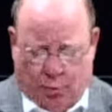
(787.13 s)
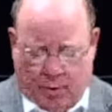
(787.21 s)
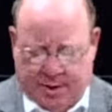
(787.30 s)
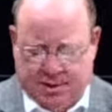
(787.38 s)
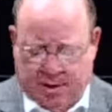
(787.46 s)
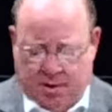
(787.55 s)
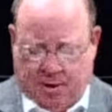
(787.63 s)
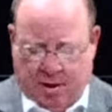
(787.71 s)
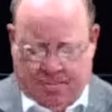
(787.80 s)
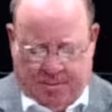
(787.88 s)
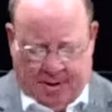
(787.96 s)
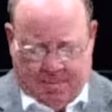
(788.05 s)
the ones that are
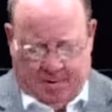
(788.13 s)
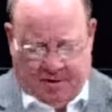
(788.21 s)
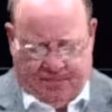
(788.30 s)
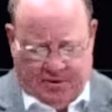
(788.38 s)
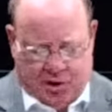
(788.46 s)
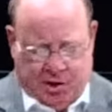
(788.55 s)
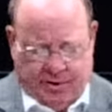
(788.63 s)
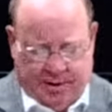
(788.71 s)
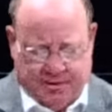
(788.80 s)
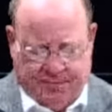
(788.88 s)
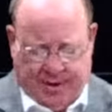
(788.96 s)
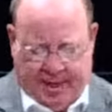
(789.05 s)
going to be the
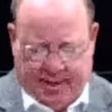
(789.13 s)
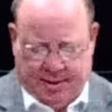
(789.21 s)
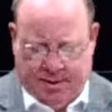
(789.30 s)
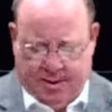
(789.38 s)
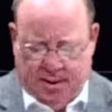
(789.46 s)
beneficiaries of that.